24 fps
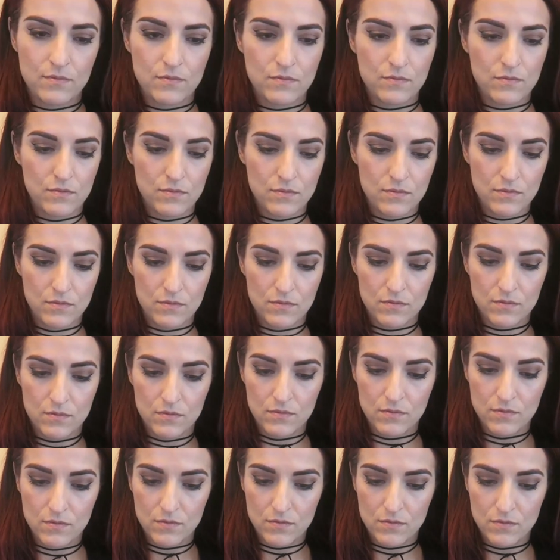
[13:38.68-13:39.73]

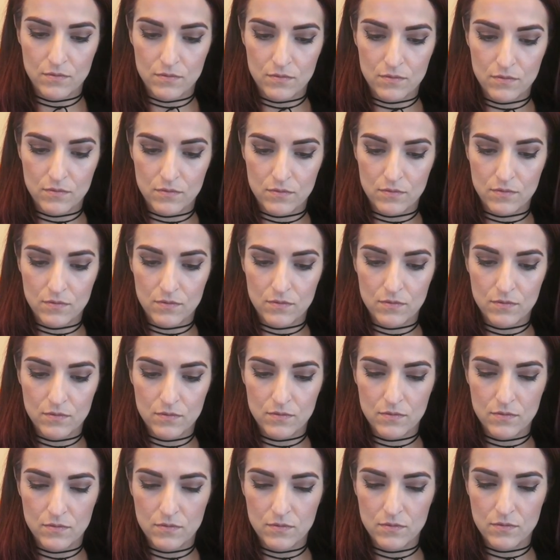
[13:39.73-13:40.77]

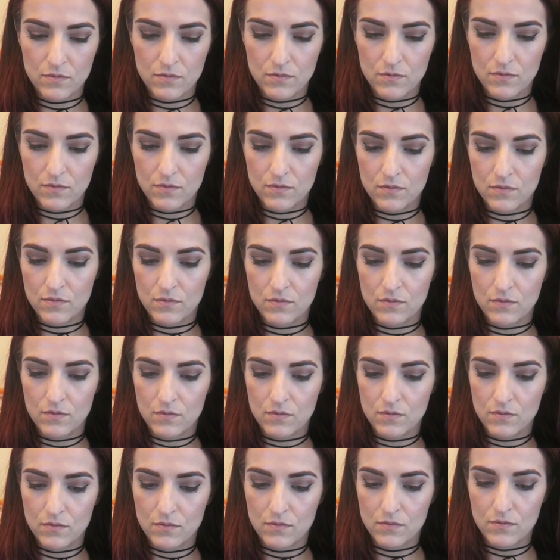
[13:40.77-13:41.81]

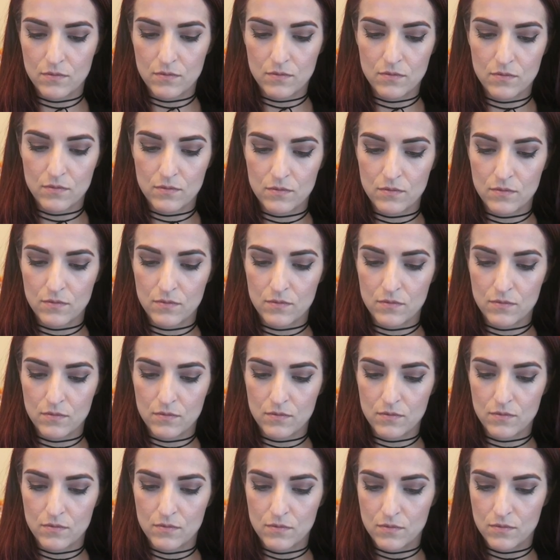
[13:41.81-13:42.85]

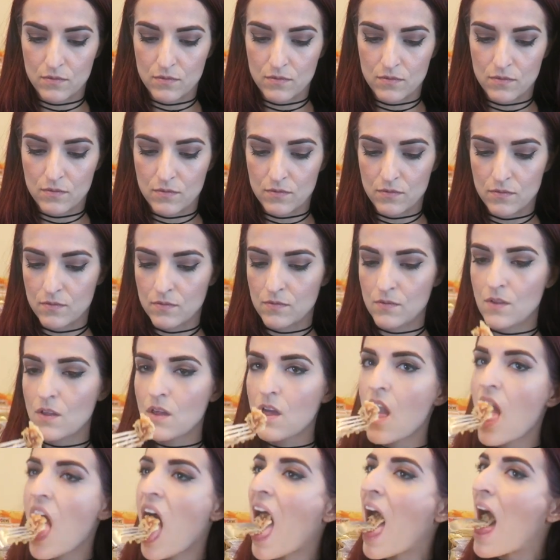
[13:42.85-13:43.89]

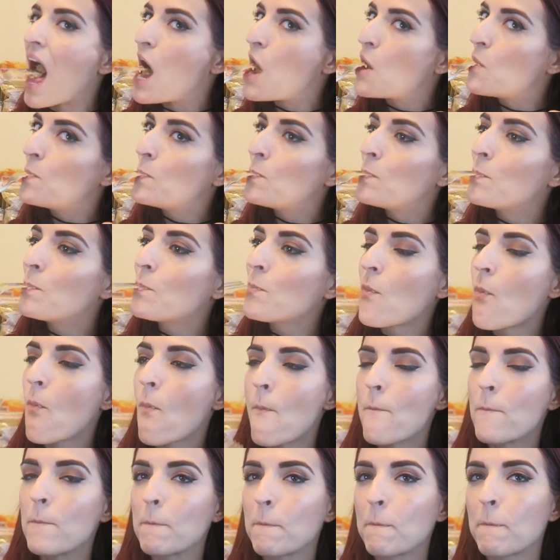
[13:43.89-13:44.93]

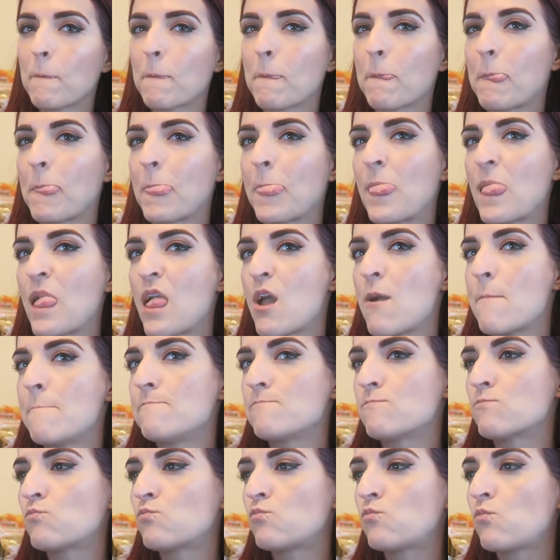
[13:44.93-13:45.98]

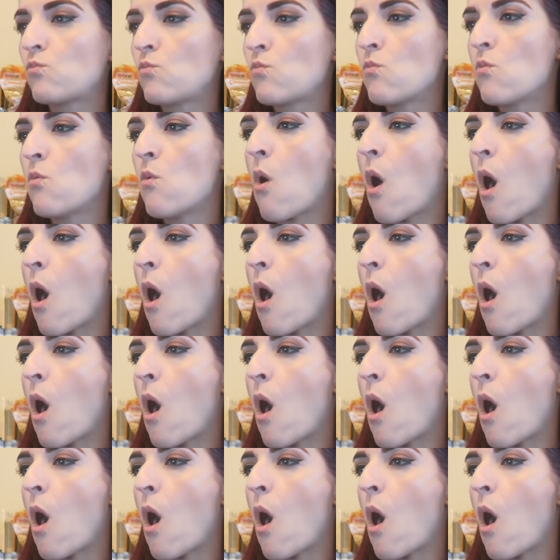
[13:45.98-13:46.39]
(no one is talking)